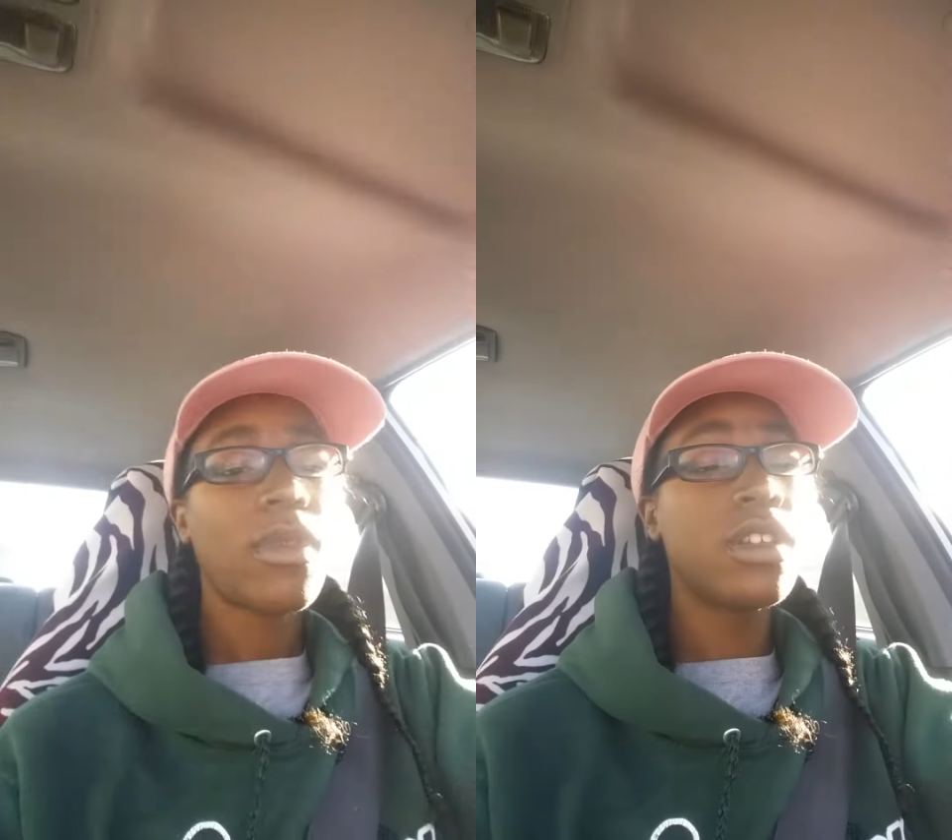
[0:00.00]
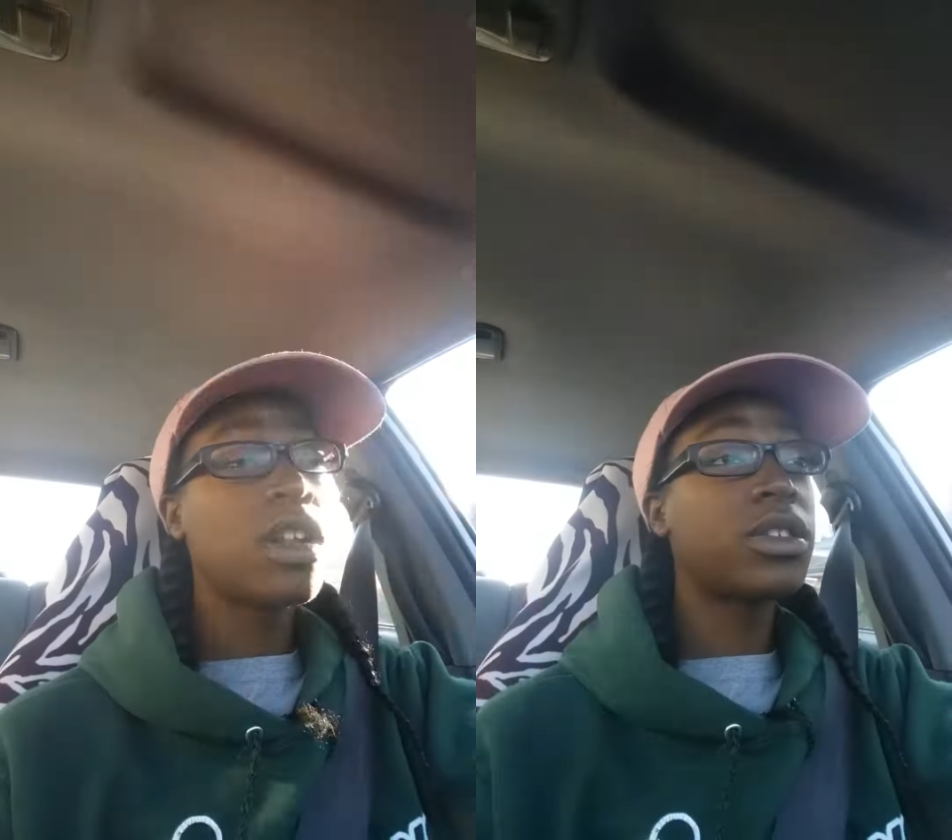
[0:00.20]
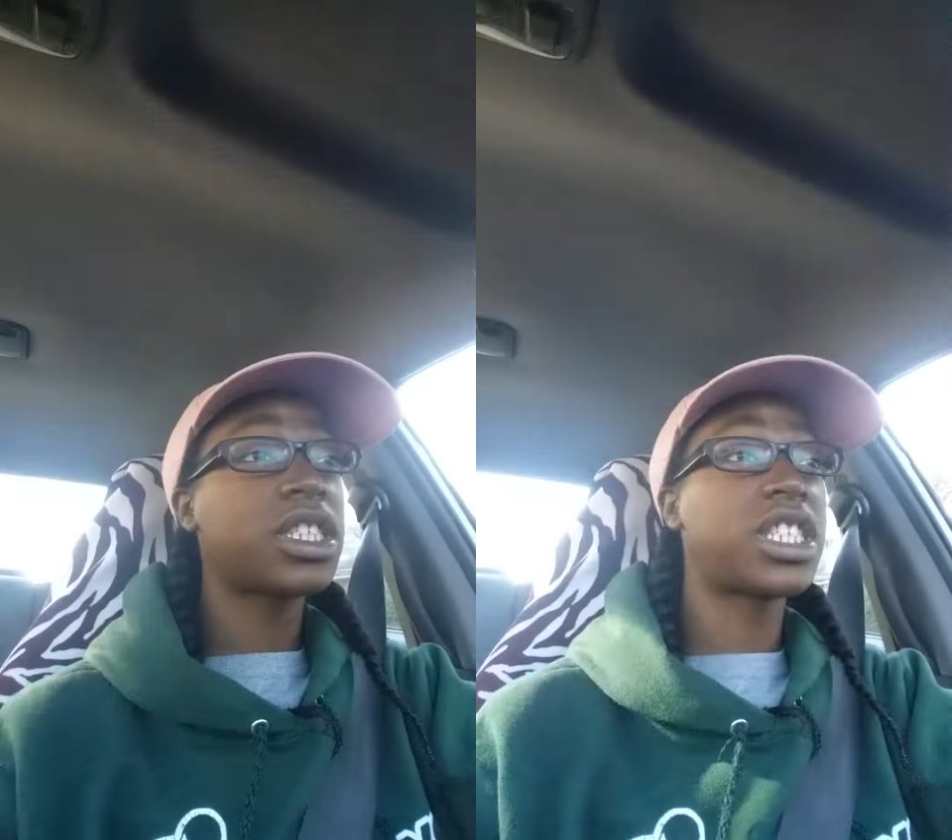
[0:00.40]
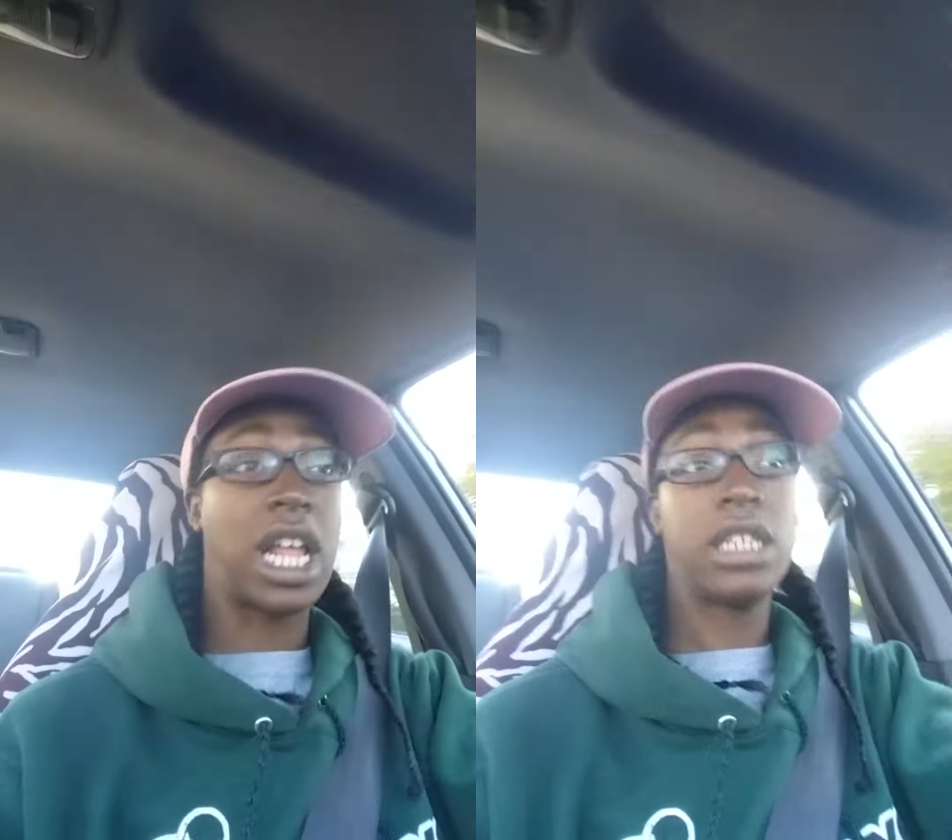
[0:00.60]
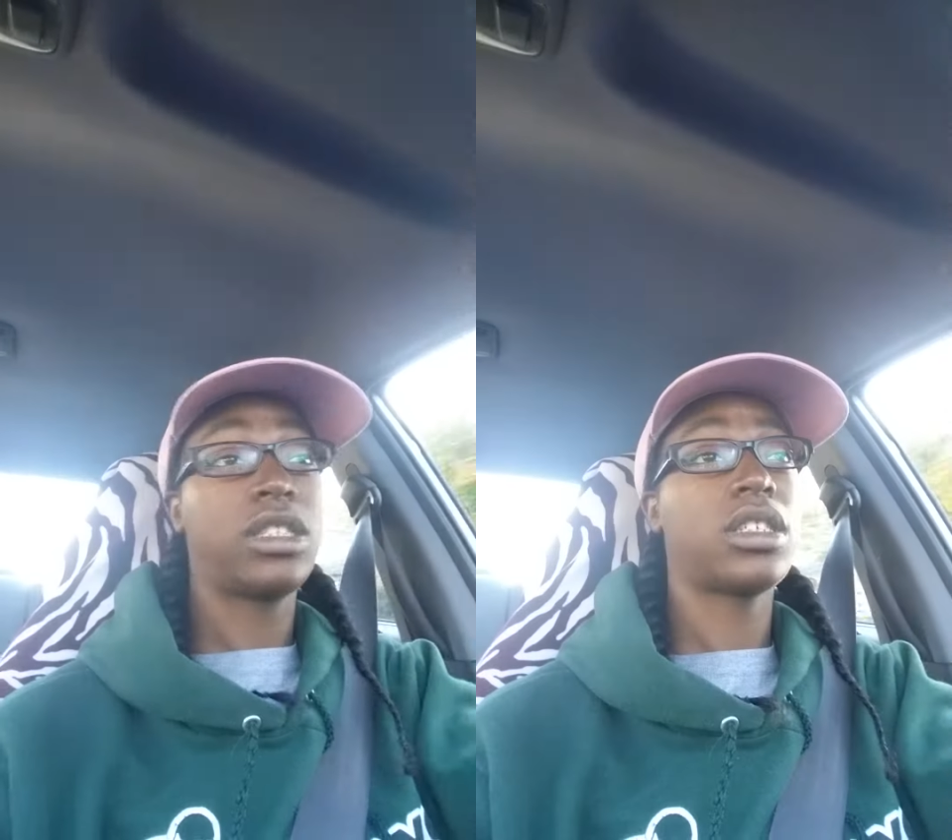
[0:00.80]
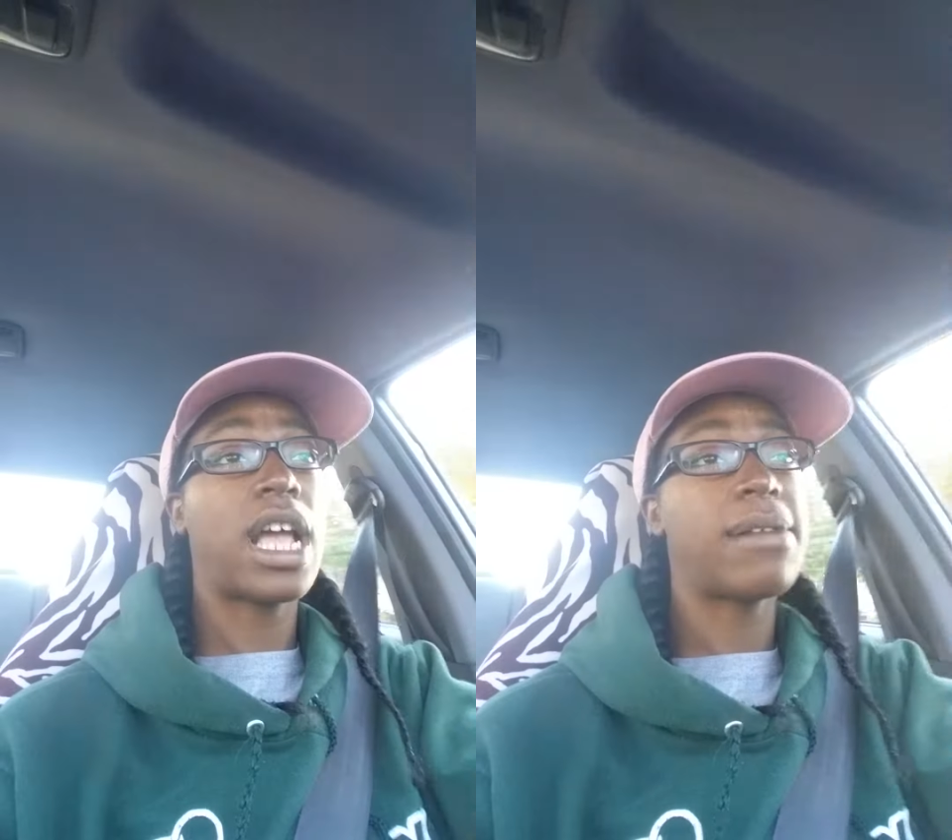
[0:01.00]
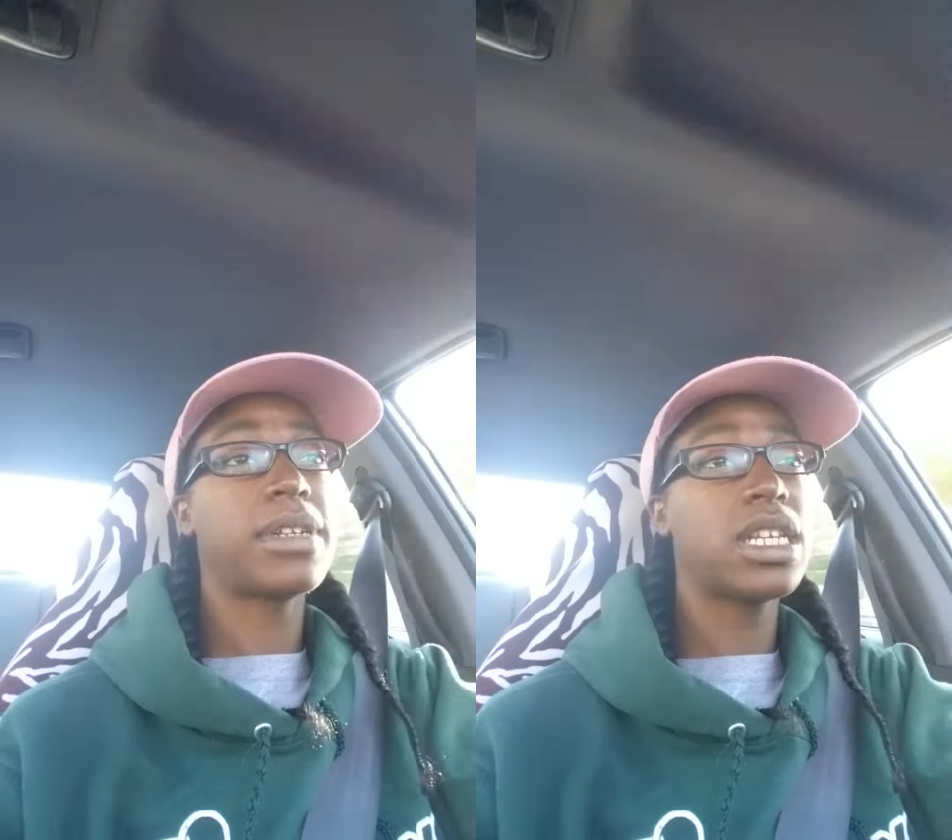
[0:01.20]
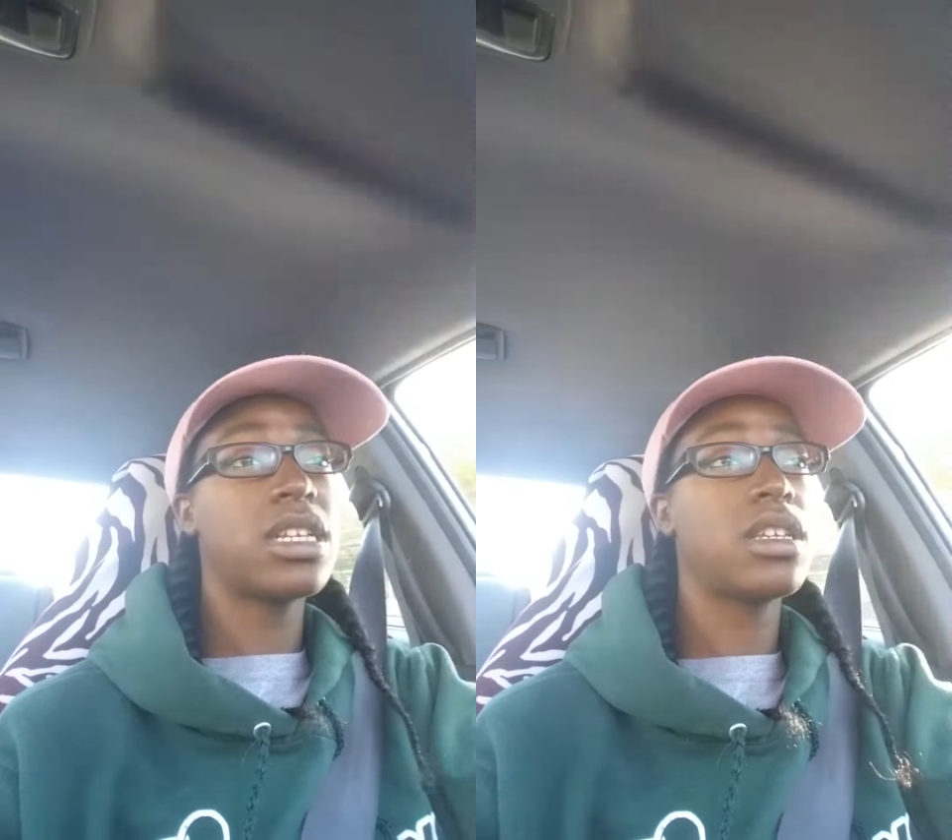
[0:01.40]
you know, that's just how
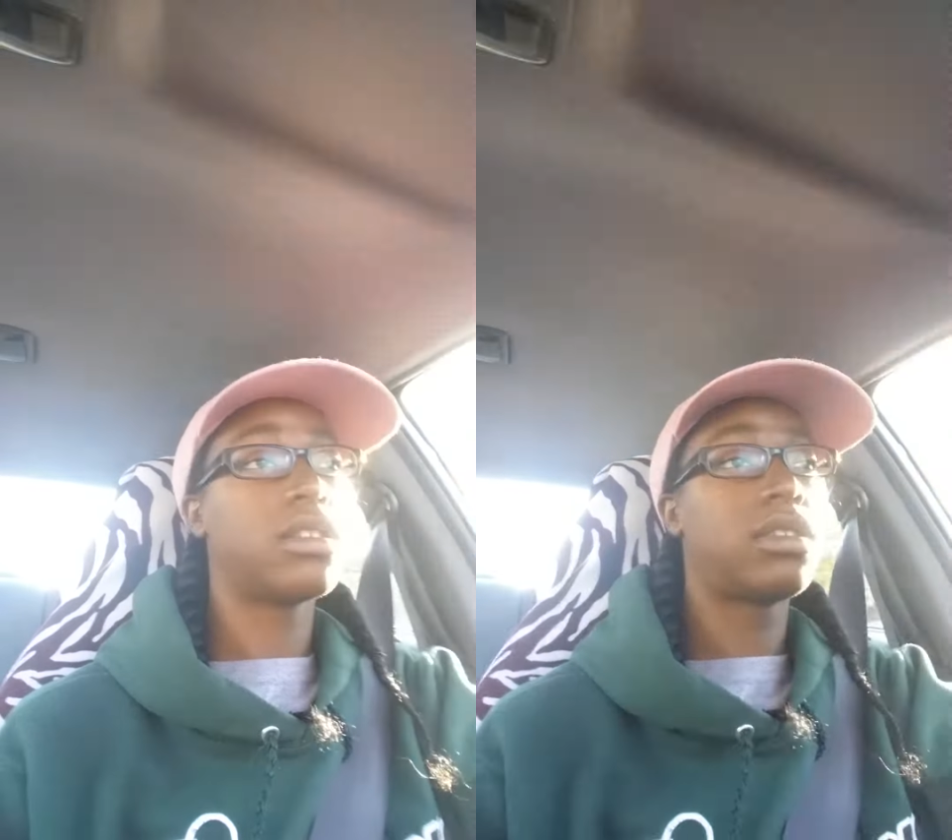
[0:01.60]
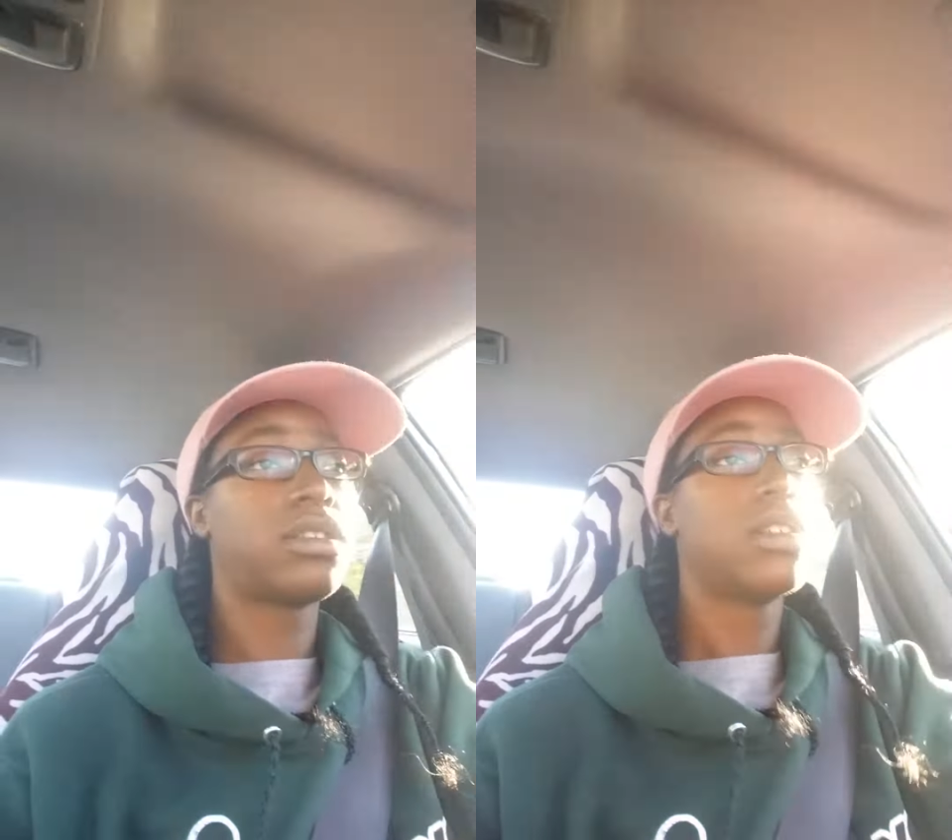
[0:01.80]
it is.